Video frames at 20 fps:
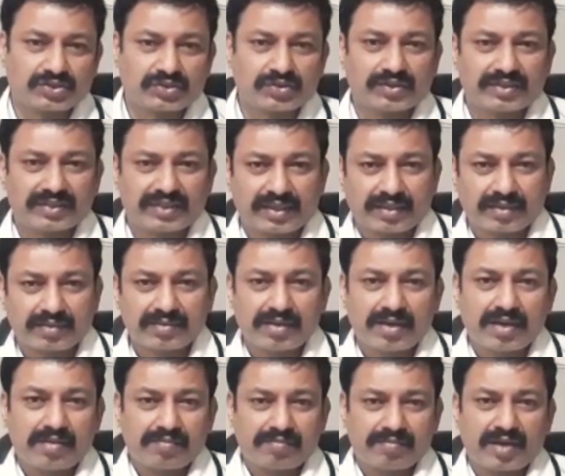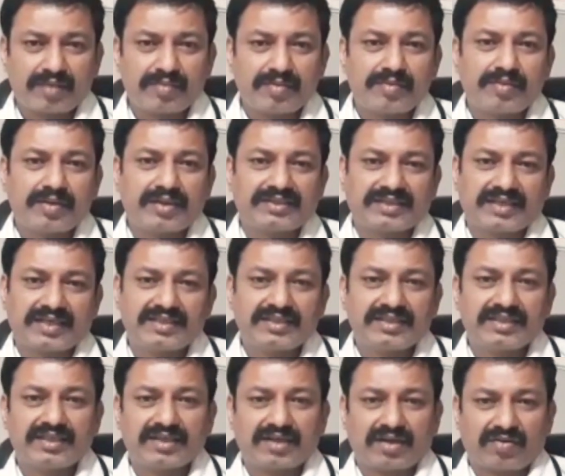together. Maybe by
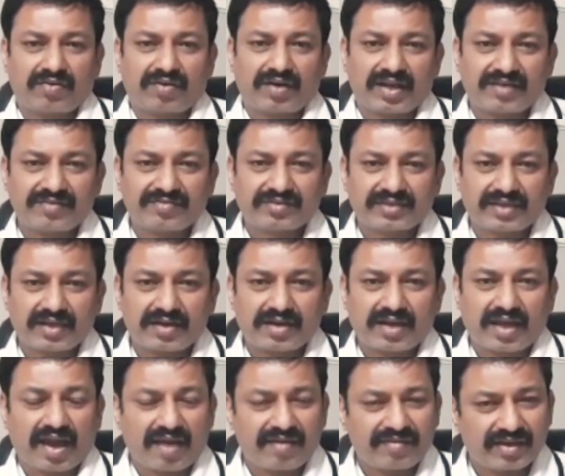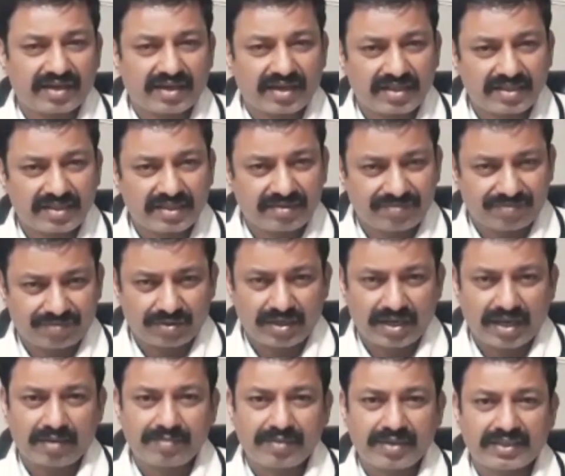changing our lifestyle, having healthy food
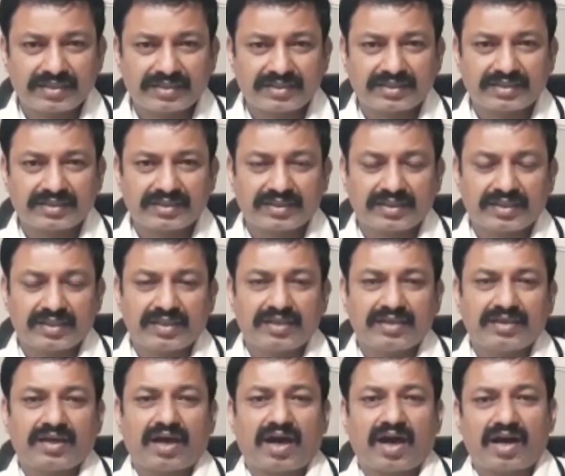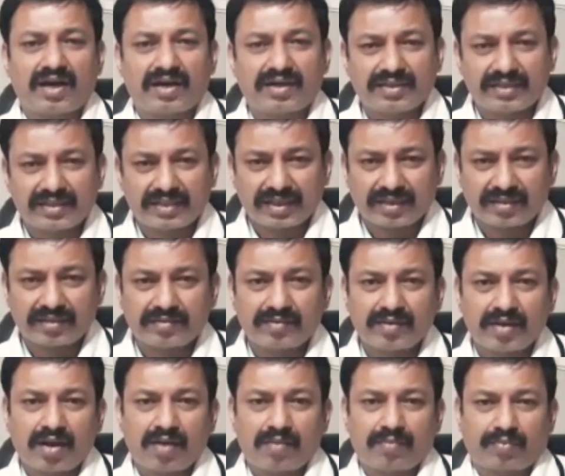habits and
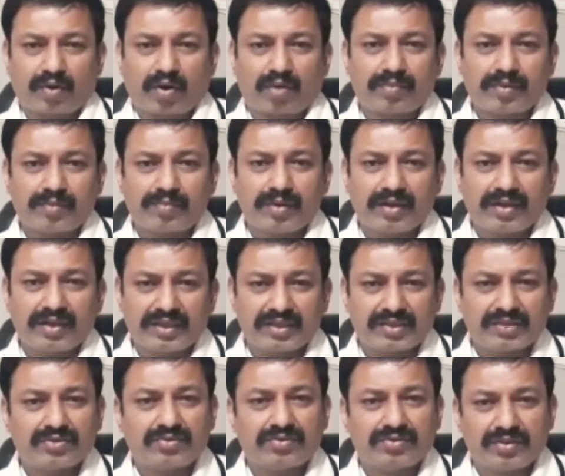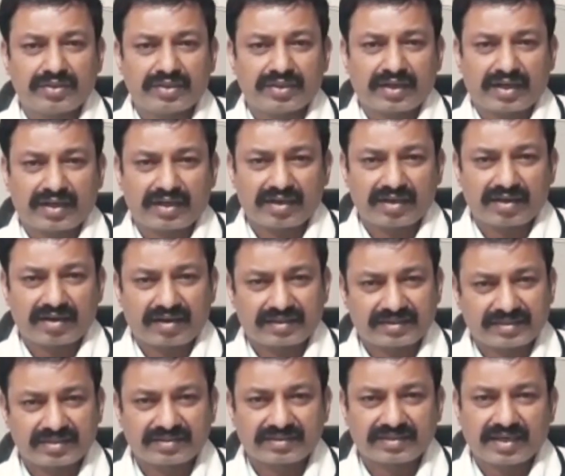probably doing regular
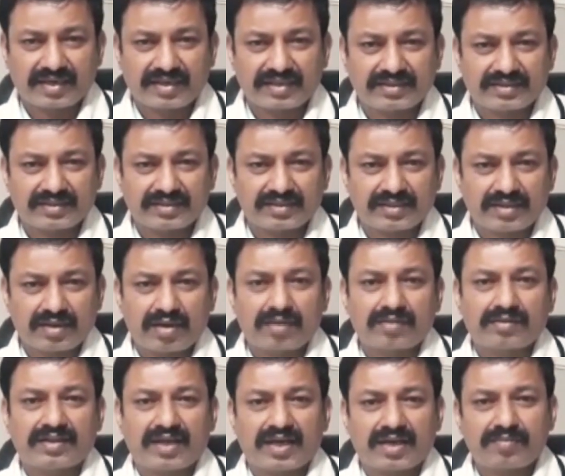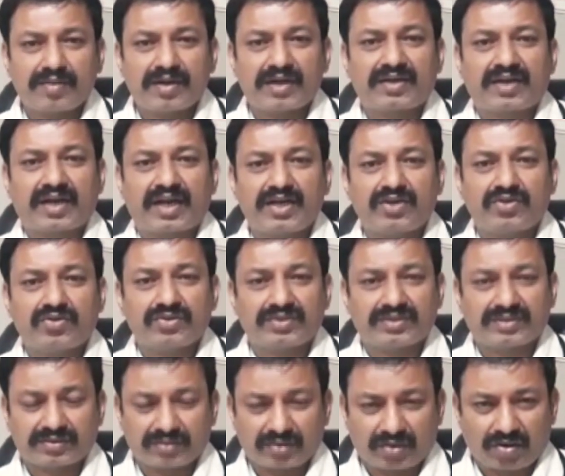exercise, thereby trying to
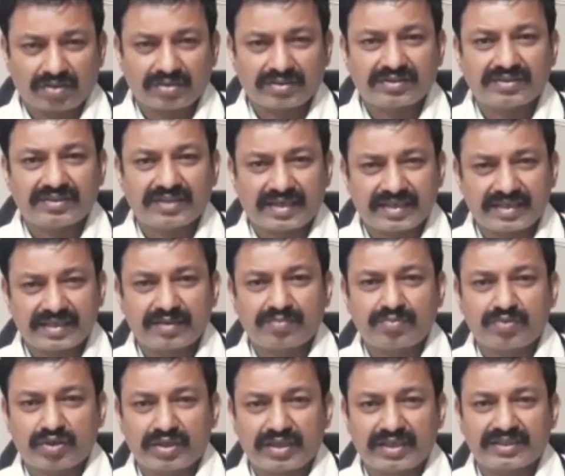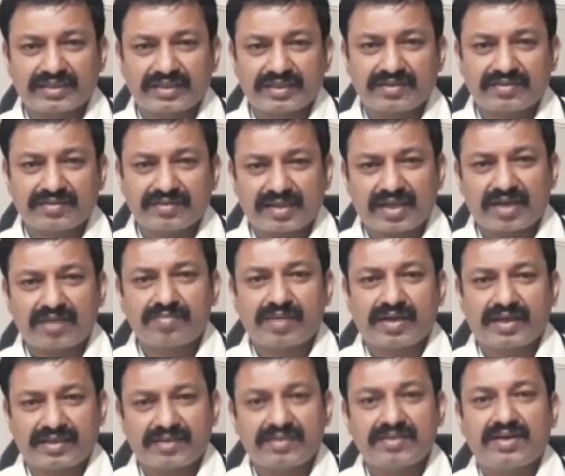cause genetic mutation,
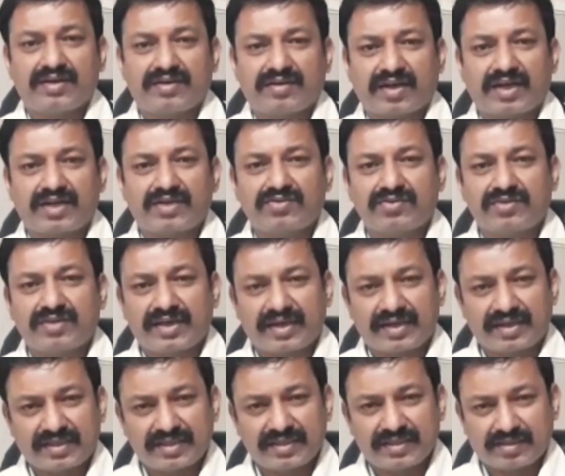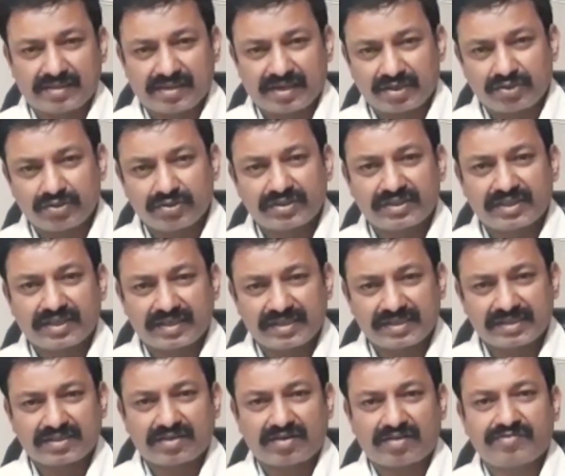thereby trying to reduce the
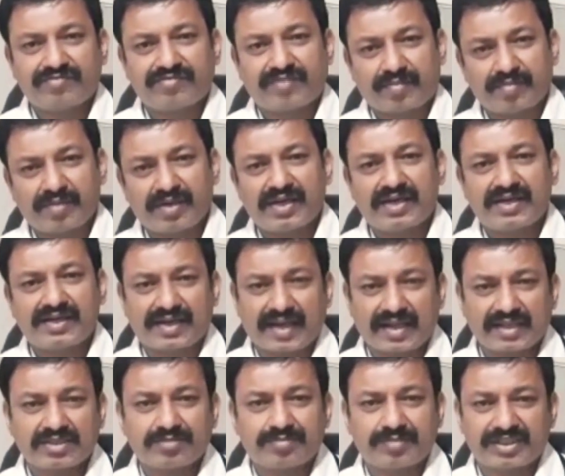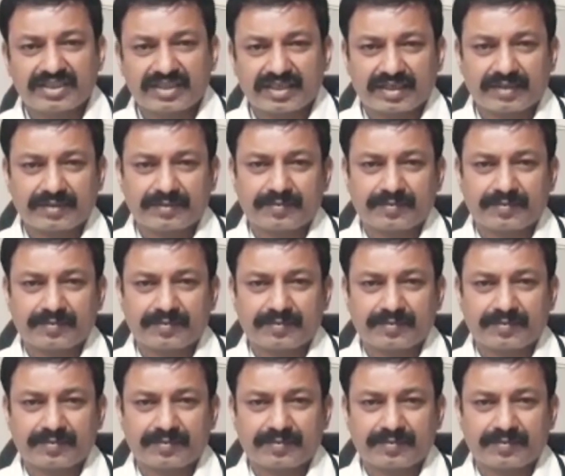risk of familial transmission.